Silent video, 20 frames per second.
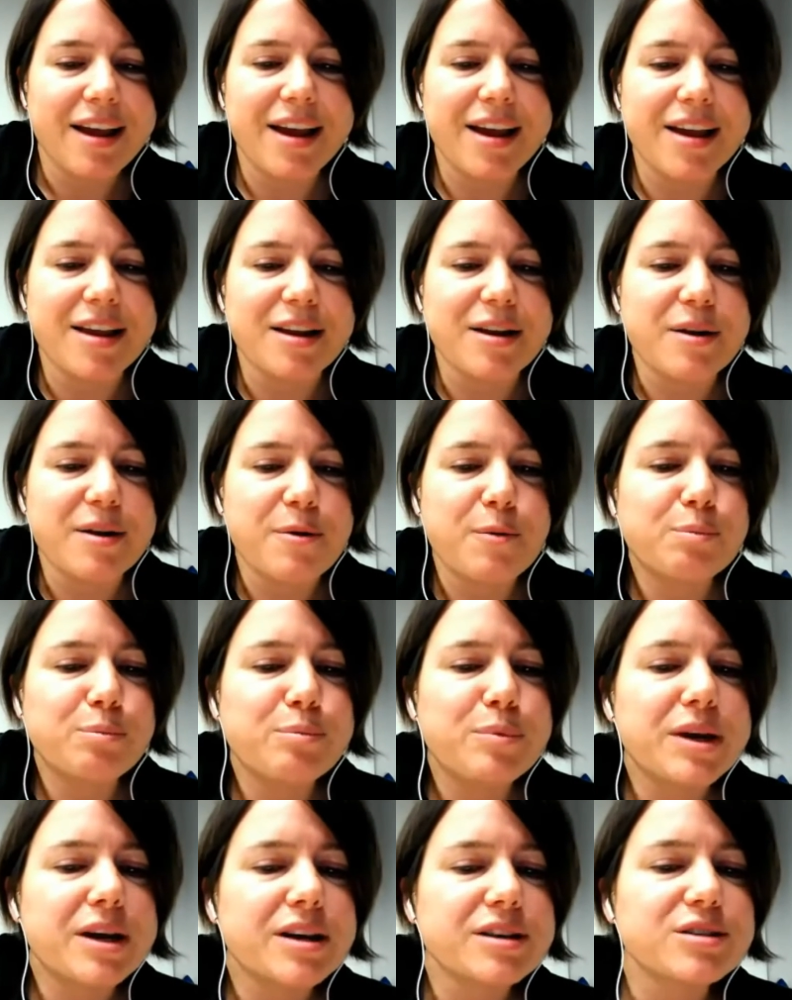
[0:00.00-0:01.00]
And
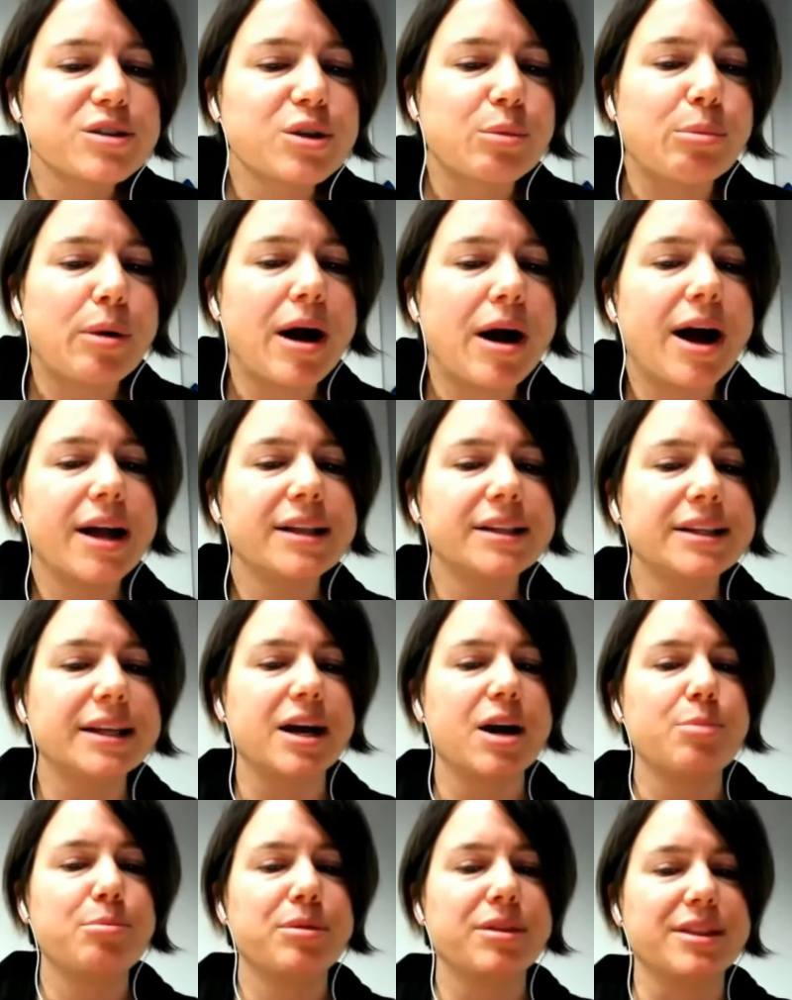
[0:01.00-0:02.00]
because they're piling
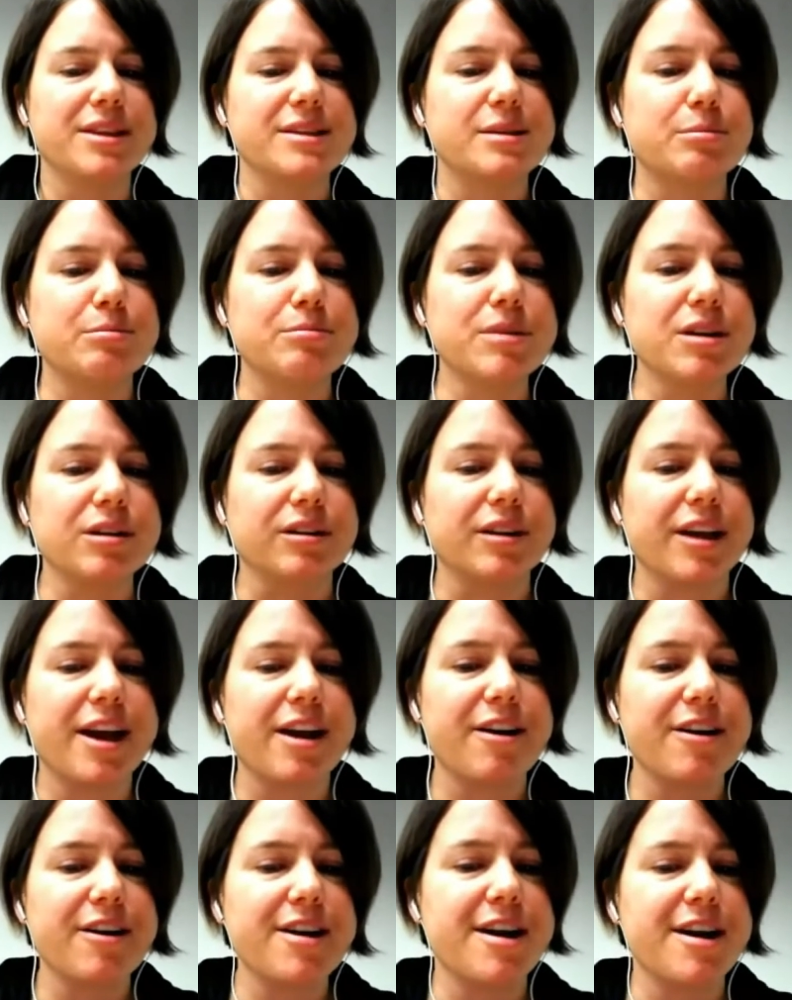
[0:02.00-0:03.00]
up in this middle
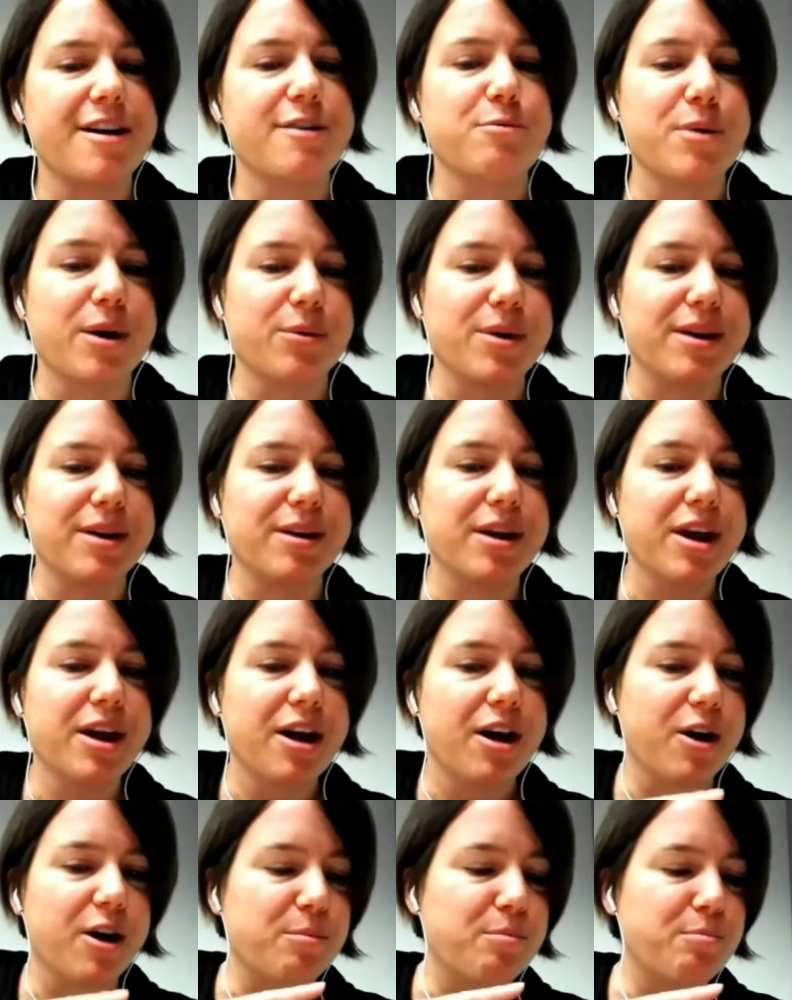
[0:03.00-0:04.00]
area where we
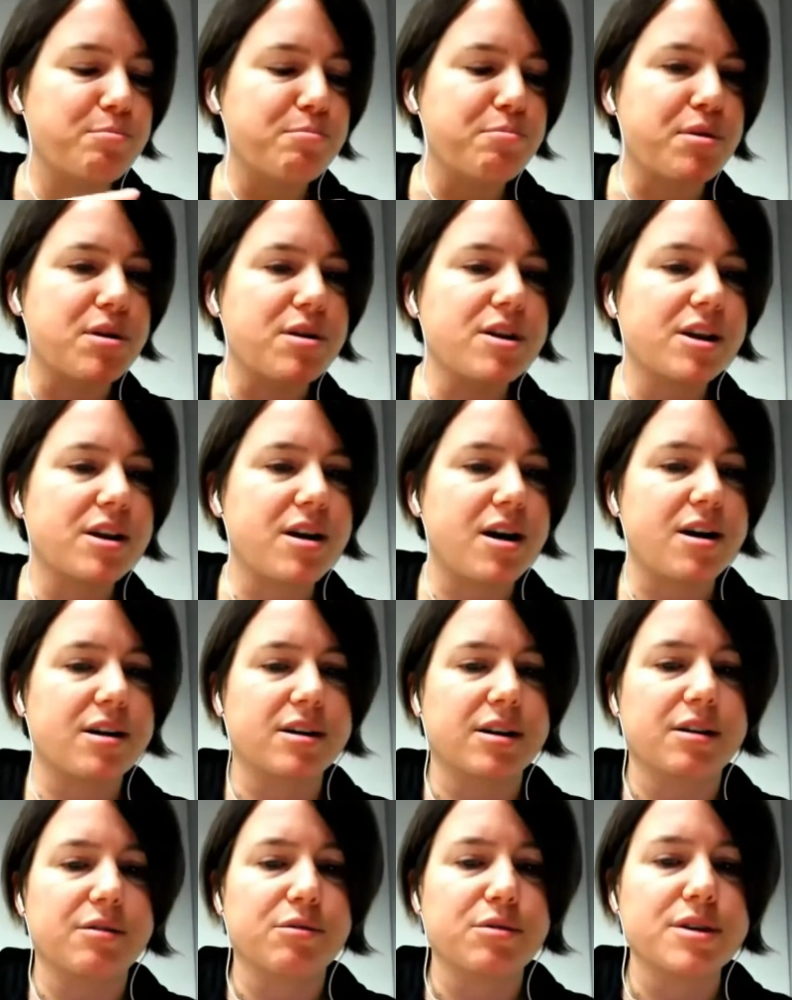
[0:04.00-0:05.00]
are burning
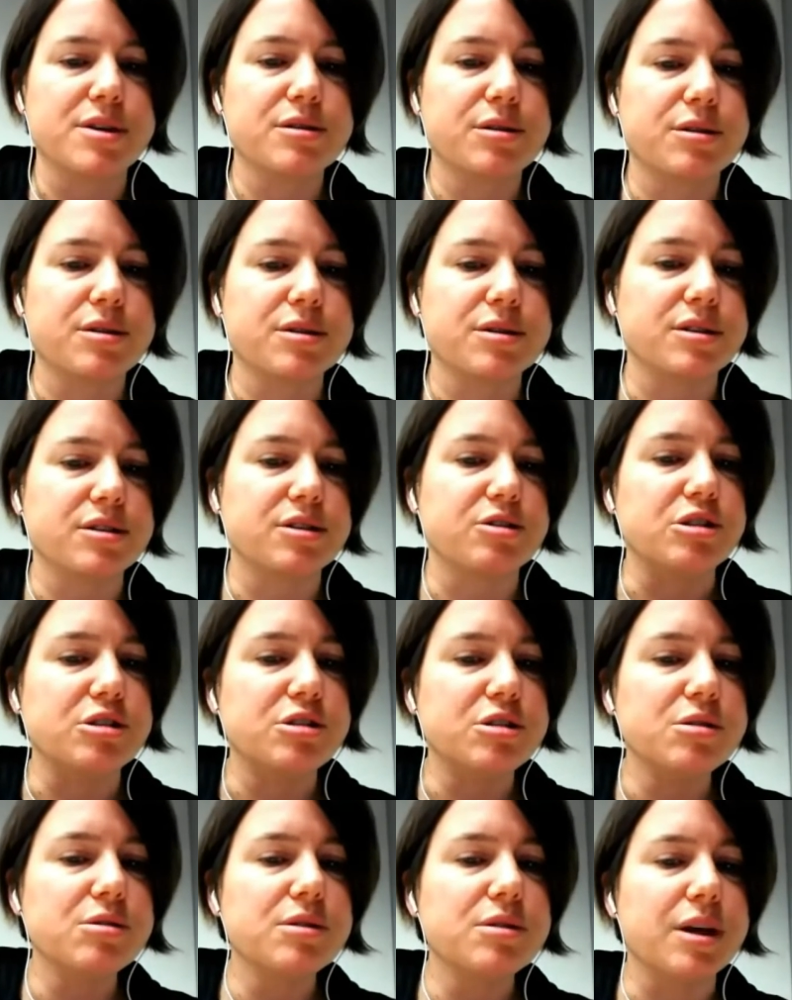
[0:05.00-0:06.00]
cognitive resources to
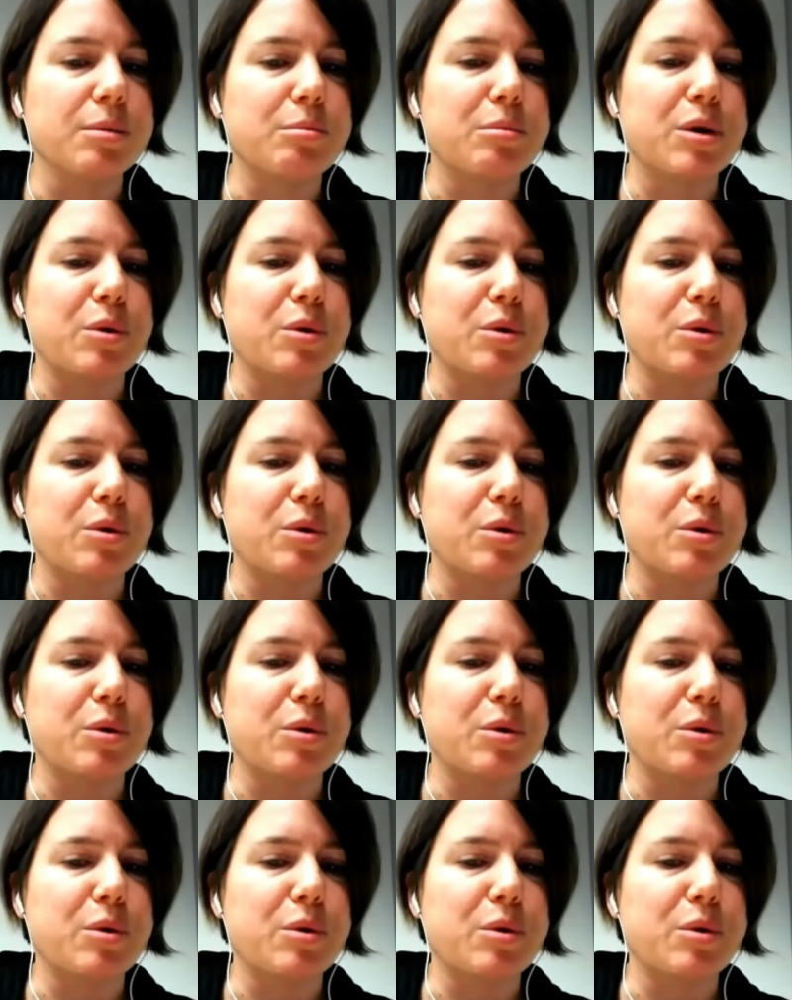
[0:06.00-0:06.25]
do them,